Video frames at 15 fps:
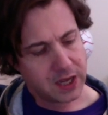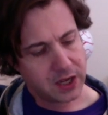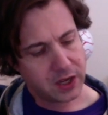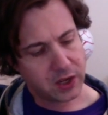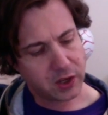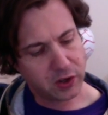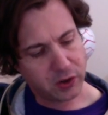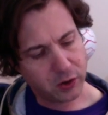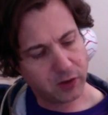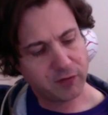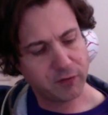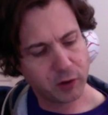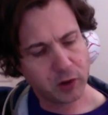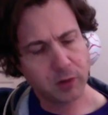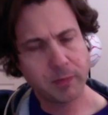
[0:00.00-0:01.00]
you can do a
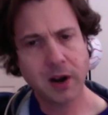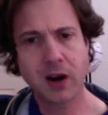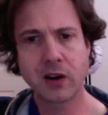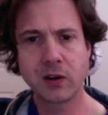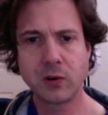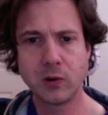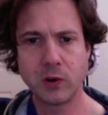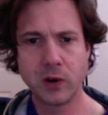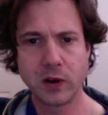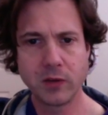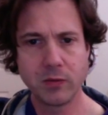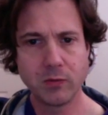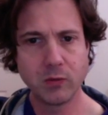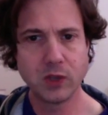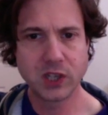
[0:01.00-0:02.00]
full bar chord,
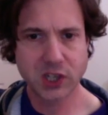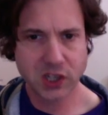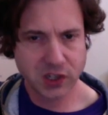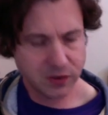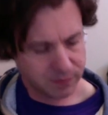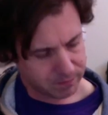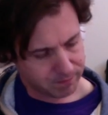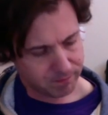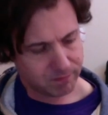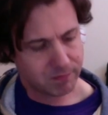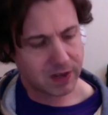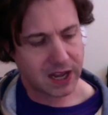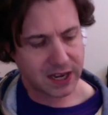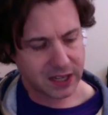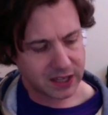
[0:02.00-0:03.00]
which is
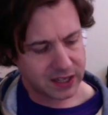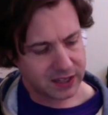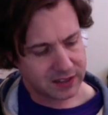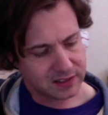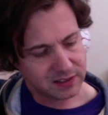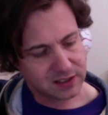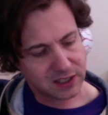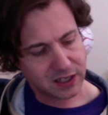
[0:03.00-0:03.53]
like this.